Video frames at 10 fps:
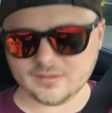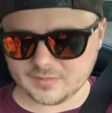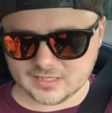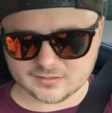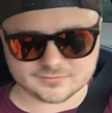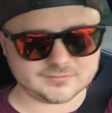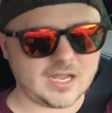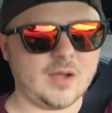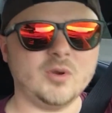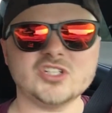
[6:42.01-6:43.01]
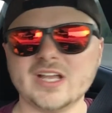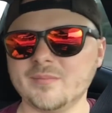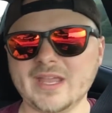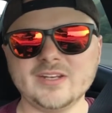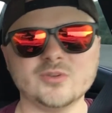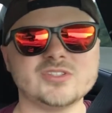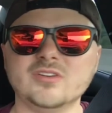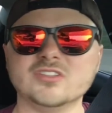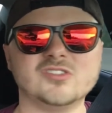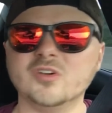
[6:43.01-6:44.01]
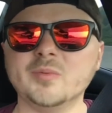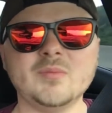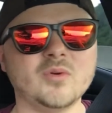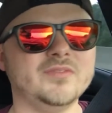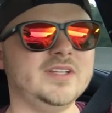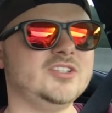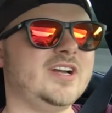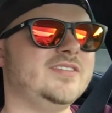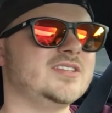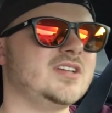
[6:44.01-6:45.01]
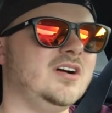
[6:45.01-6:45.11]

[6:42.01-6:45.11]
I mean, I wish I had a manual so it was a little bit more fun to drive this car.